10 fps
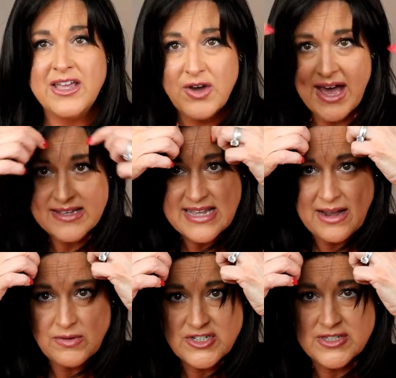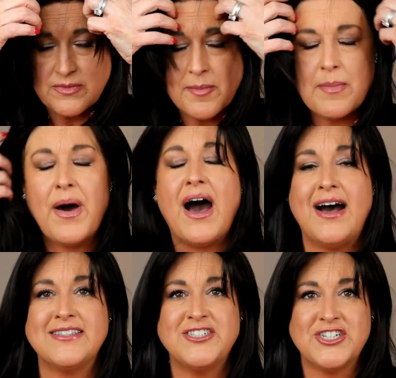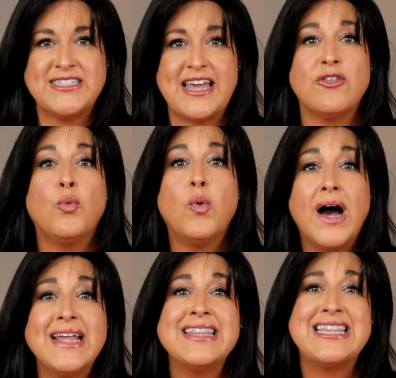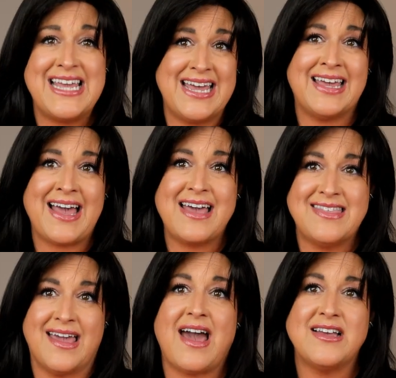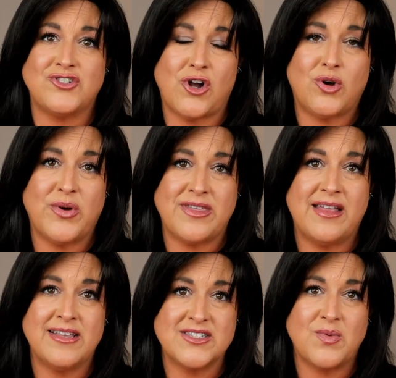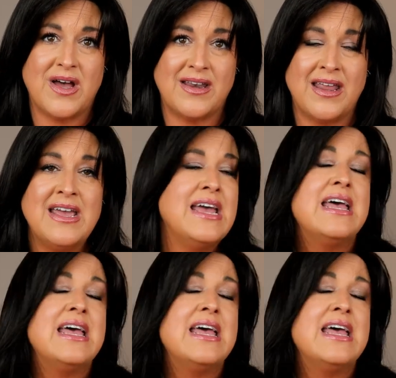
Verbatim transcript: You guys, I will just, let me pause and just say the one thing I think I struggle with on this one